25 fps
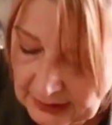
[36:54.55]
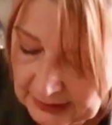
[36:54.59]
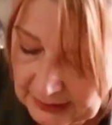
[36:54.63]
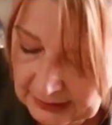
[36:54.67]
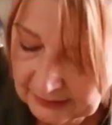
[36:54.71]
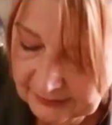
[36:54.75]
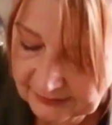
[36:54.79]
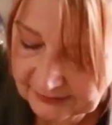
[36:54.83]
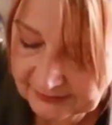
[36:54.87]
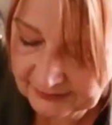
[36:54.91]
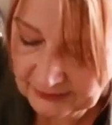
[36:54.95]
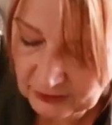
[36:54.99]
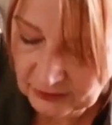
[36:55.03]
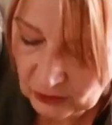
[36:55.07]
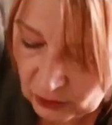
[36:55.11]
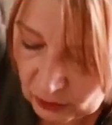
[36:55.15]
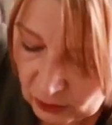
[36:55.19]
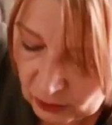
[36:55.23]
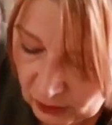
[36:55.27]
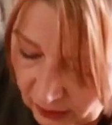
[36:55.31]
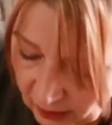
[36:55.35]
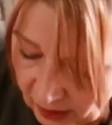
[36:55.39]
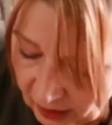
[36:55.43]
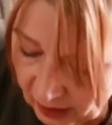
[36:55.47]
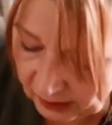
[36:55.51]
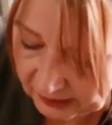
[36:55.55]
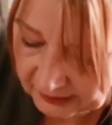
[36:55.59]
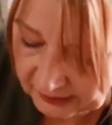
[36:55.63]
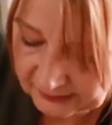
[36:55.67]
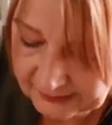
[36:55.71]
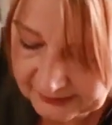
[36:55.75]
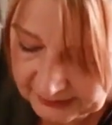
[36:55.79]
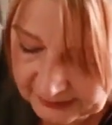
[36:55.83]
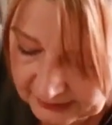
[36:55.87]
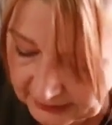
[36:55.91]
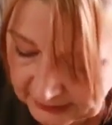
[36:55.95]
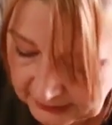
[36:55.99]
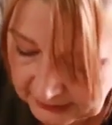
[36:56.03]
is not
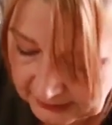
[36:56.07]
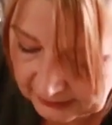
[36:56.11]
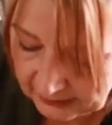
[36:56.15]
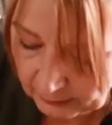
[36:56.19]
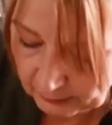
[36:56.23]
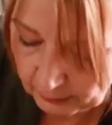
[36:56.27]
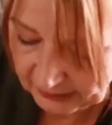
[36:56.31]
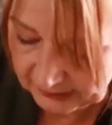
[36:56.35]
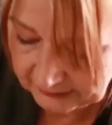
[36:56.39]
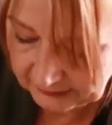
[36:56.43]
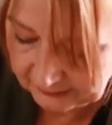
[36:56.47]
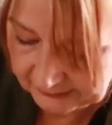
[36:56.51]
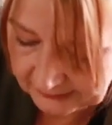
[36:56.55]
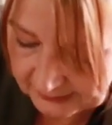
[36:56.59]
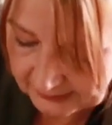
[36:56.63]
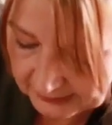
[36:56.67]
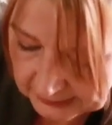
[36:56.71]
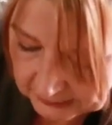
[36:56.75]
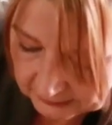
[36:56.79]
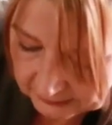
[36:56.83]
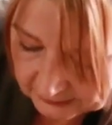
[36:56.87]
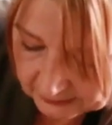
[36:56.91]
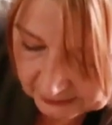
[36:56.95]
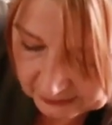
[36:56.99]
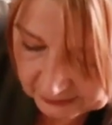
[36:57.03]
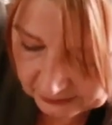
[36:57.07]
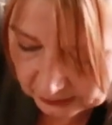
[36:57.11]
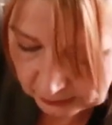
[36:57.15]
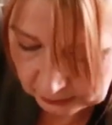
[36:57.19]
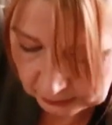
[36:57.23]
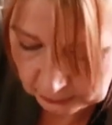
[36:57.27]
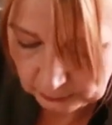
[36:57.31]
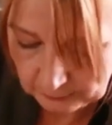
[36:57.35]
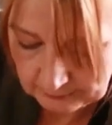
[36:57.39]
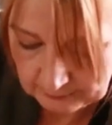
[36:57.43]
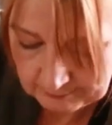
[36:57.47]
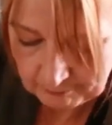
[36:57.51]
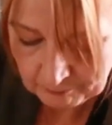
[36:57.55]
ideally the best thing to
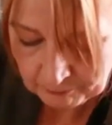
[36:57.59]
do.